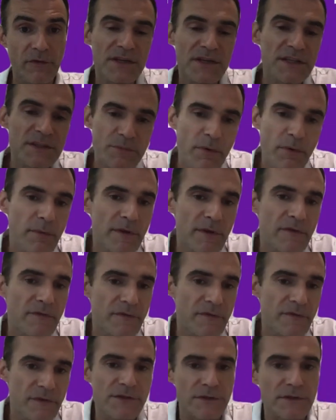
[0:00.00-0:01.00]
And it's probably
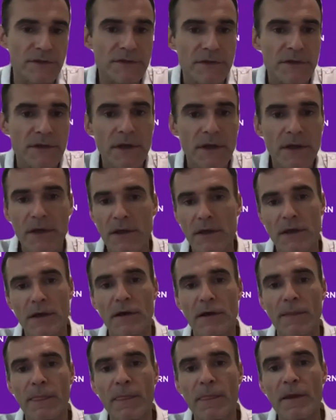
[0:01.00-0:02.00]
efficient,
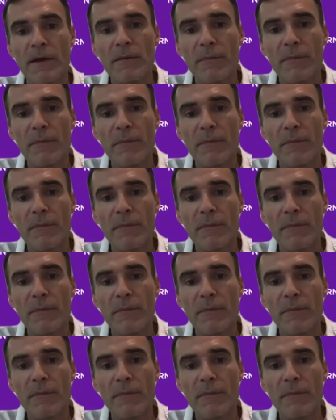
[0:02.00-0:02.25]
um,